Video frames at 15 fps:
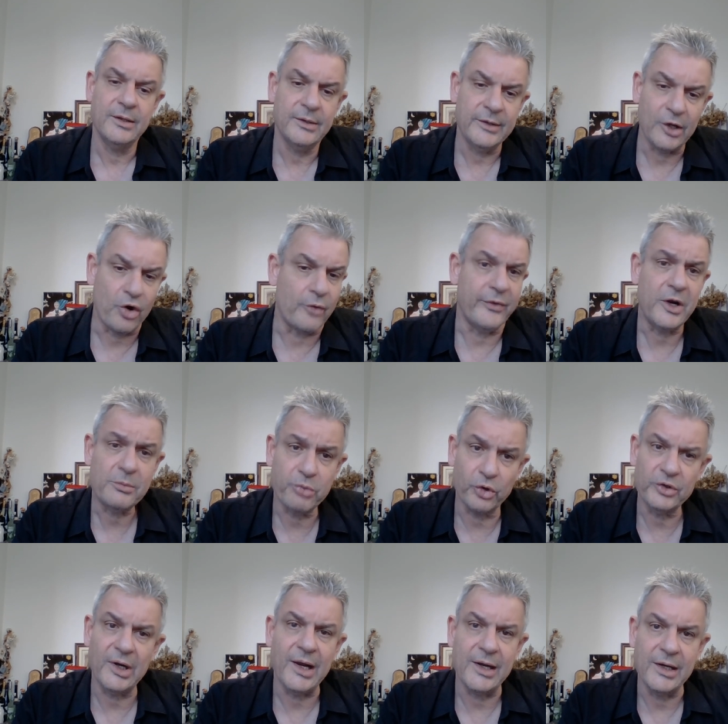The covert
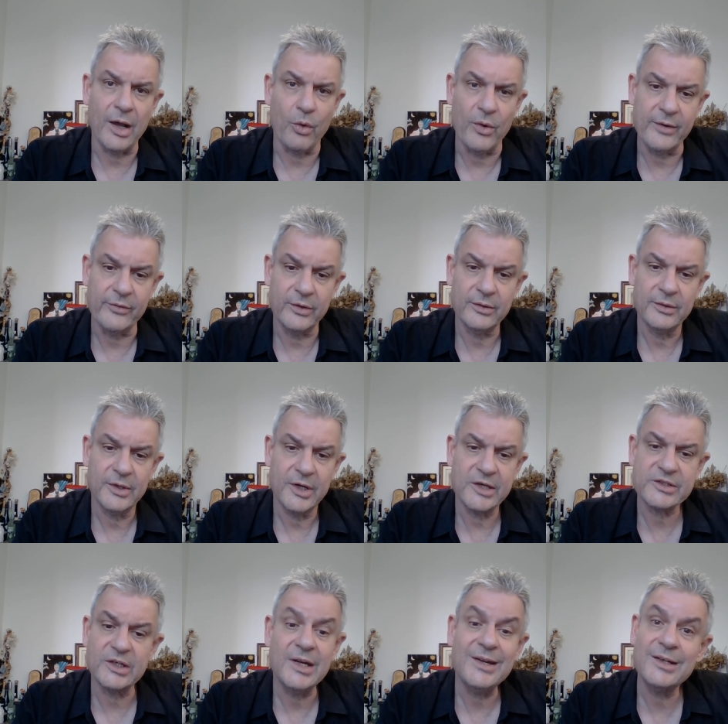borderline, however,
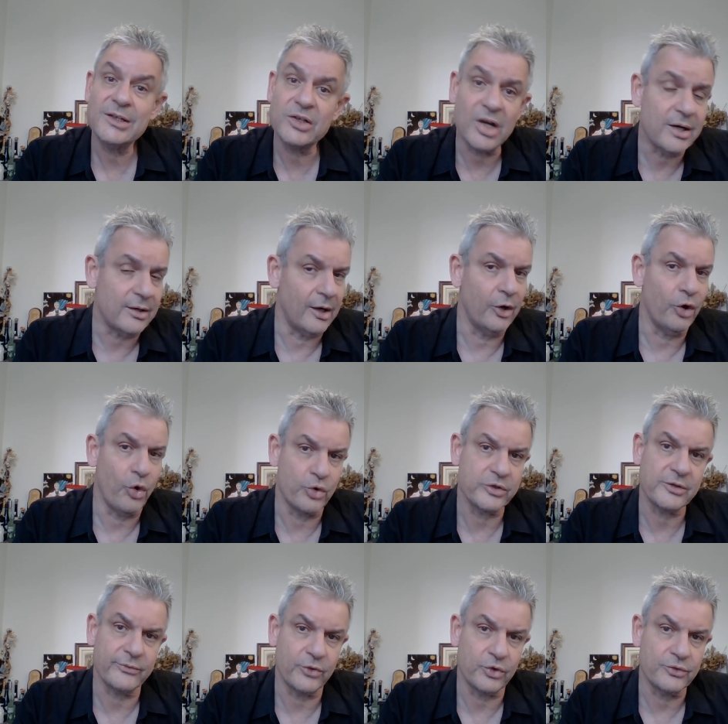has an internal
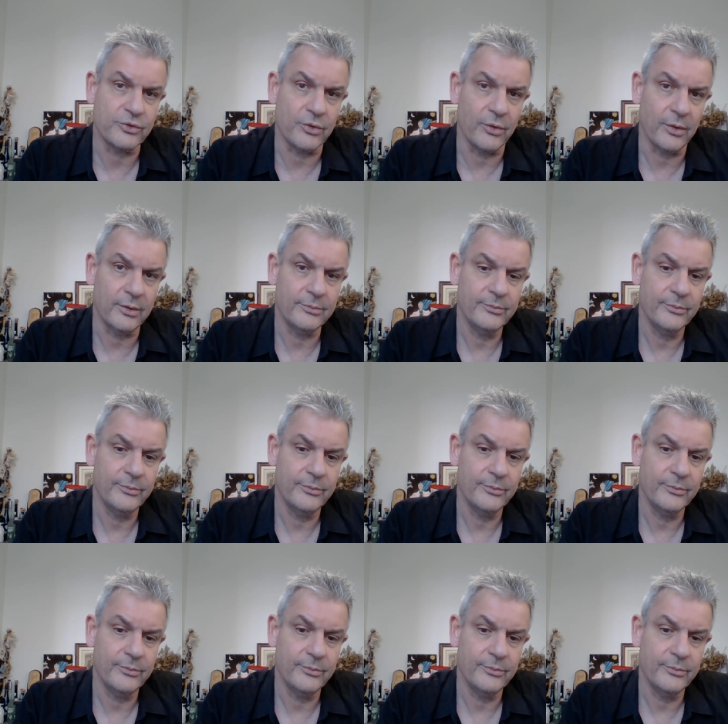locus of control